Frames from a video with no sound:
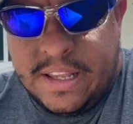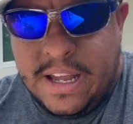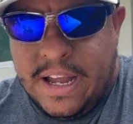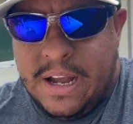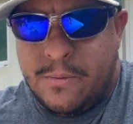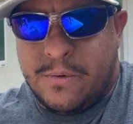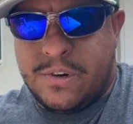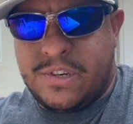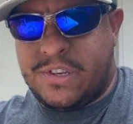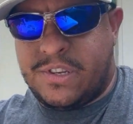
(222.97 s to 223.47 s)

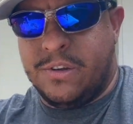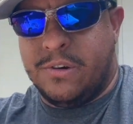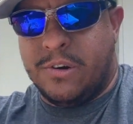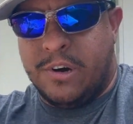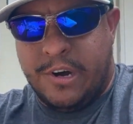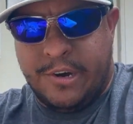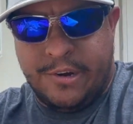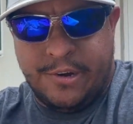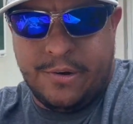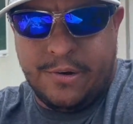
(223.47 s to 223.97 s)
that. We're
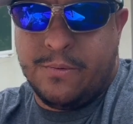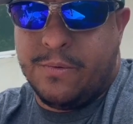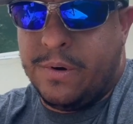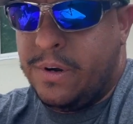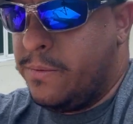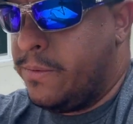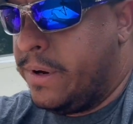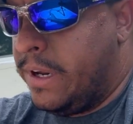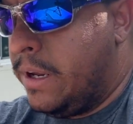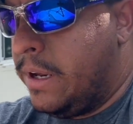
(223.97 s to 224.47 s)
still under
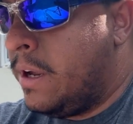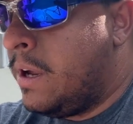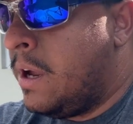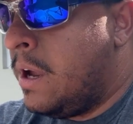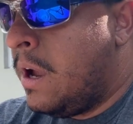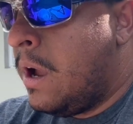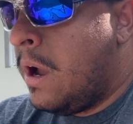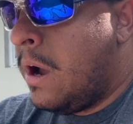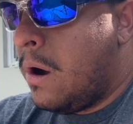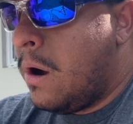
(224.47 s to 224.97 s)
what we
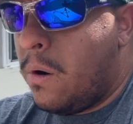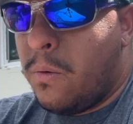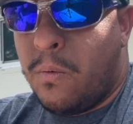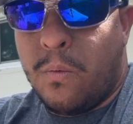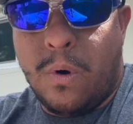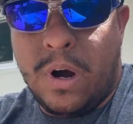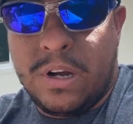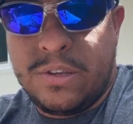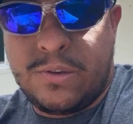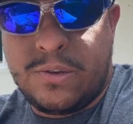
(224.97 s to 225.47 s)

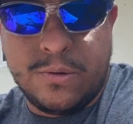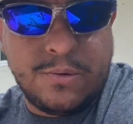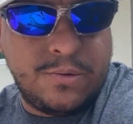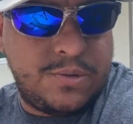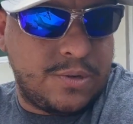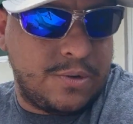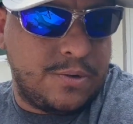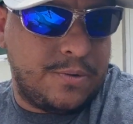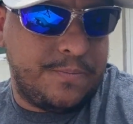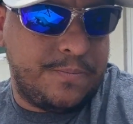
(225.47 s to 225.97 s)
want to,
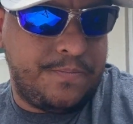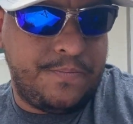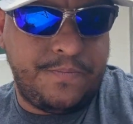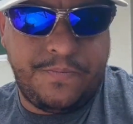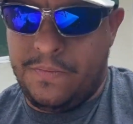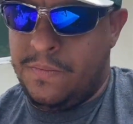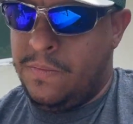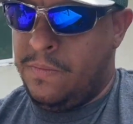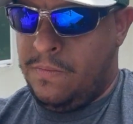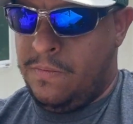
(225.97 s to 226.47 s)
so
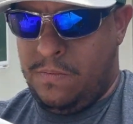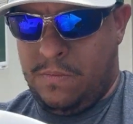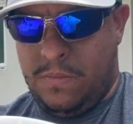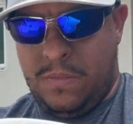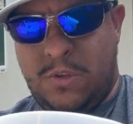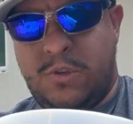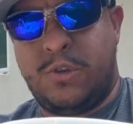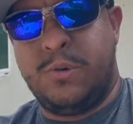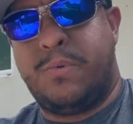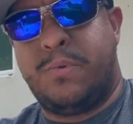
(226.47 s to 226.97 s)

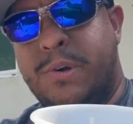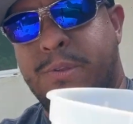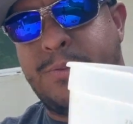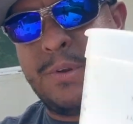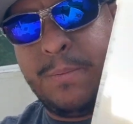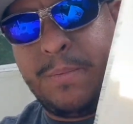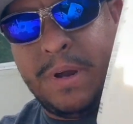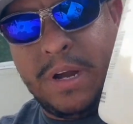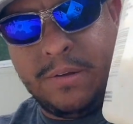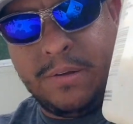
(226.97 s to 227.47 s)

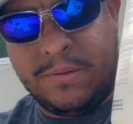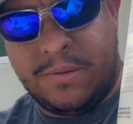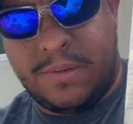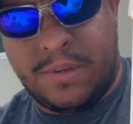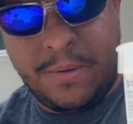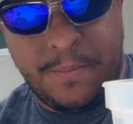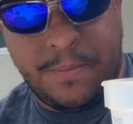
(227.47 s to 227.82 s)
2.3 pounds.